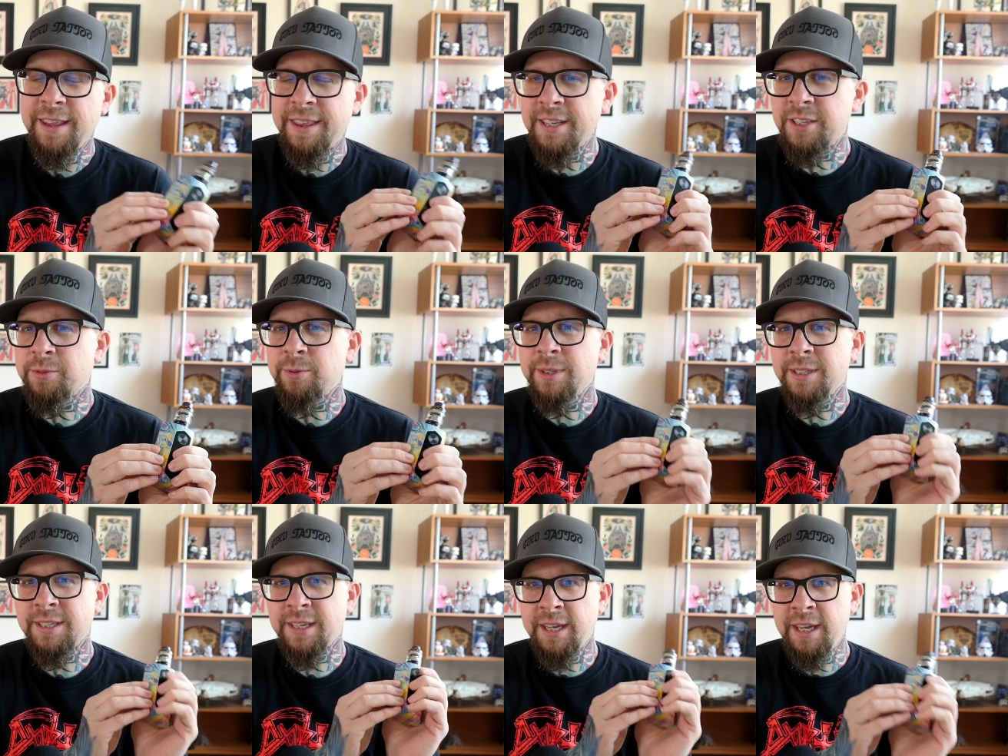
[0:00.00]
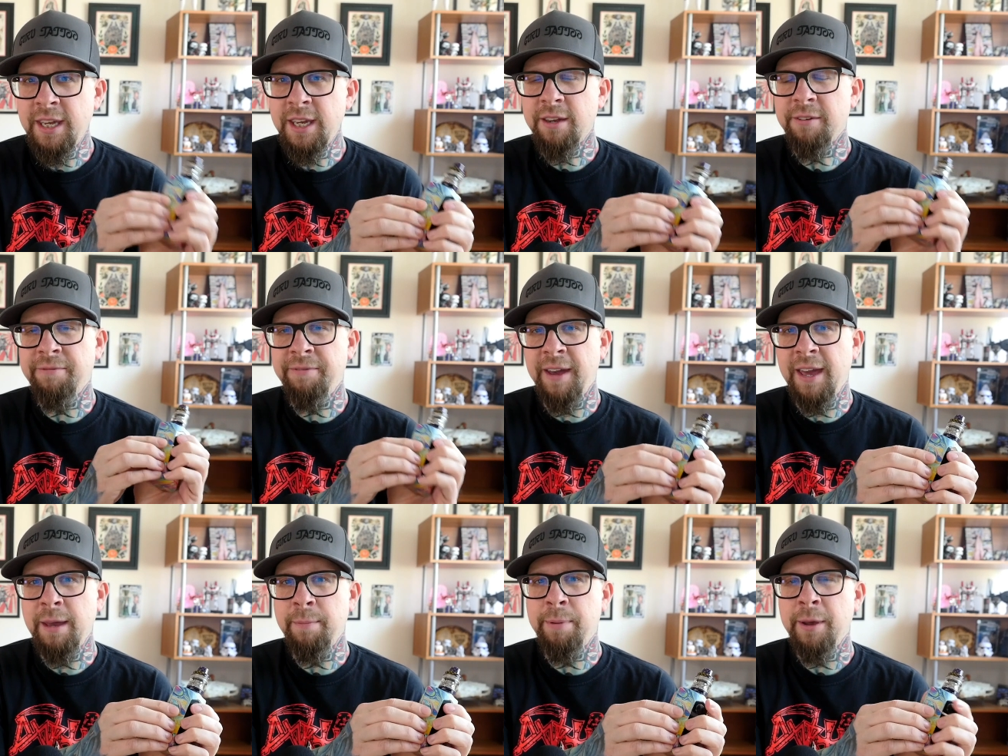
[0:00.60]
this was Geek
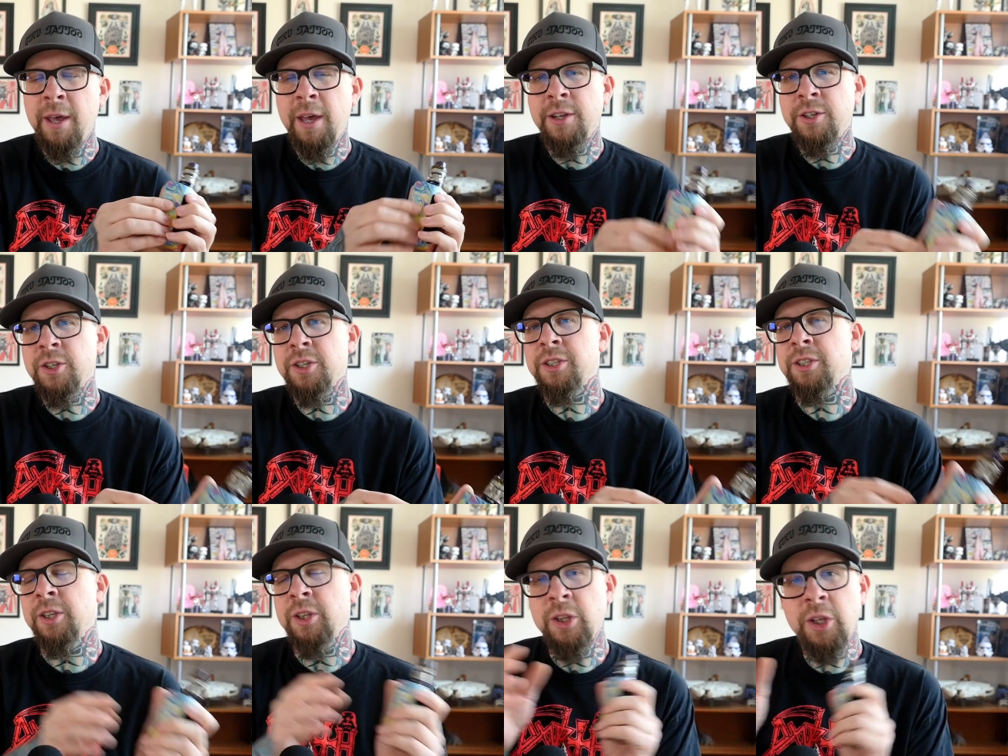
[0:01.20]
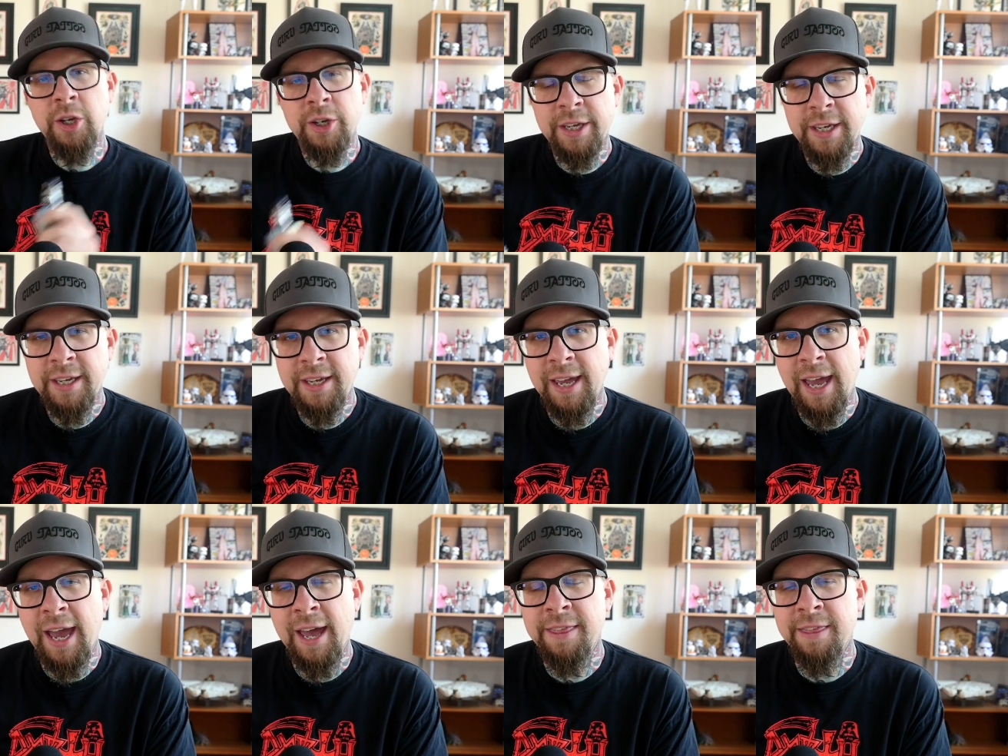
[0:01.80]
Vape just
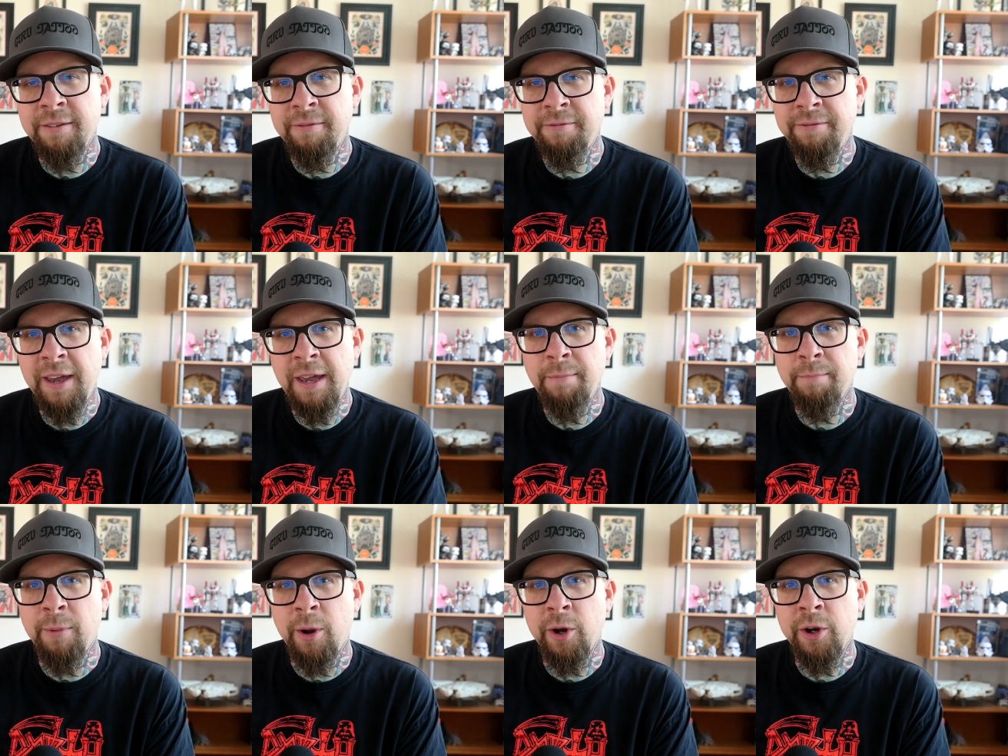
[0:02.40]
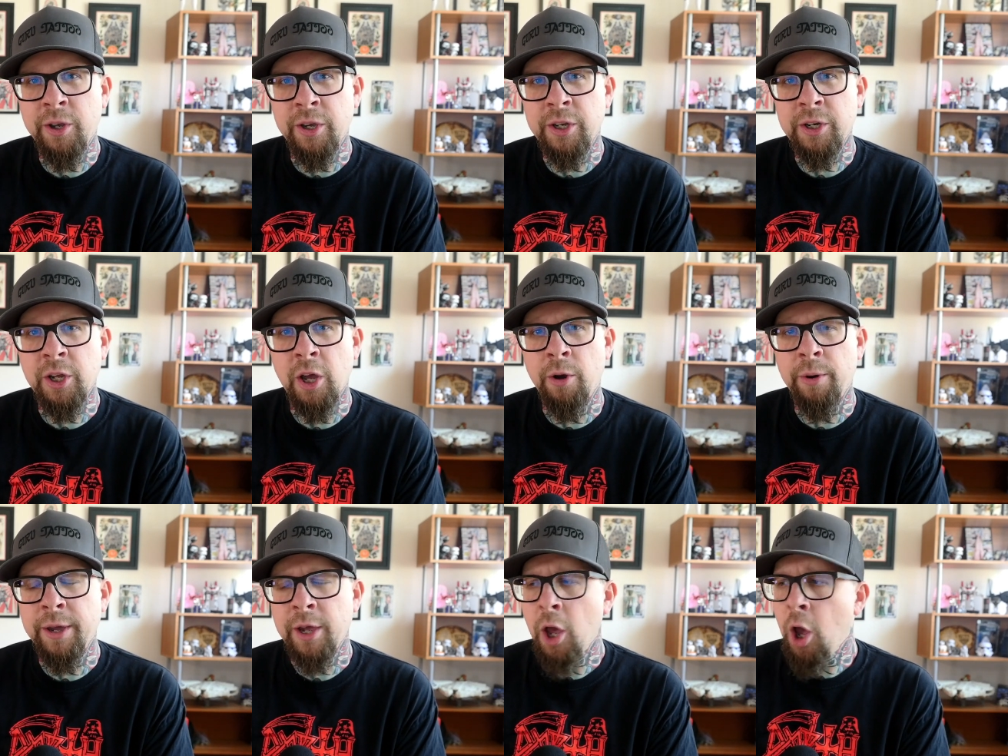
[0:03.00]
looking at the vape market
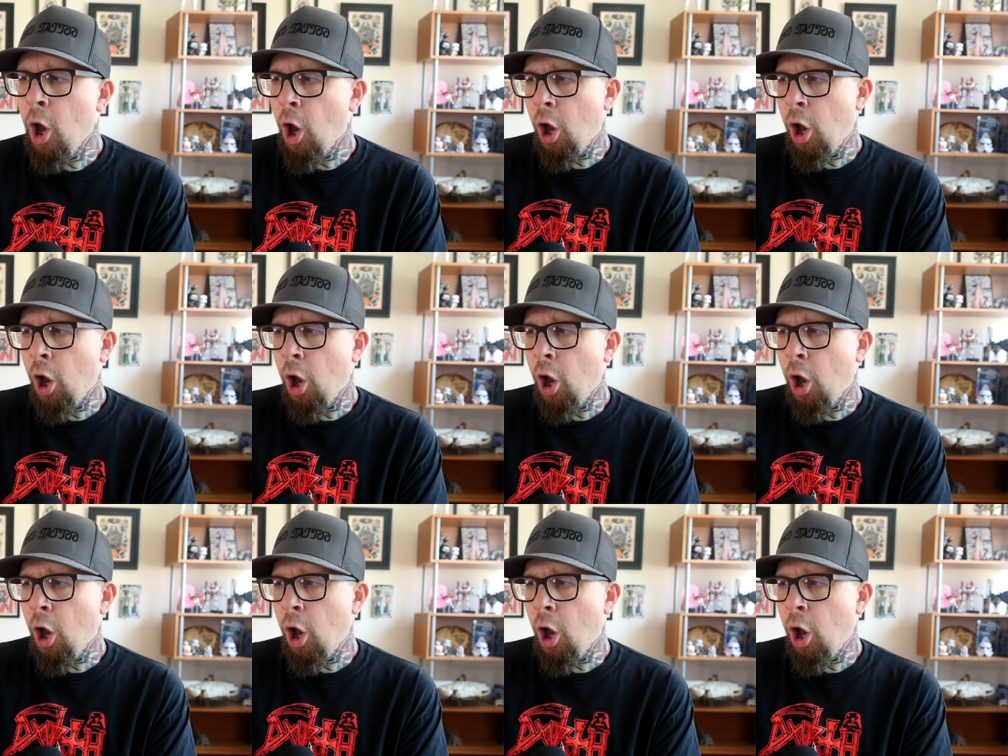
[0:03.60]
going,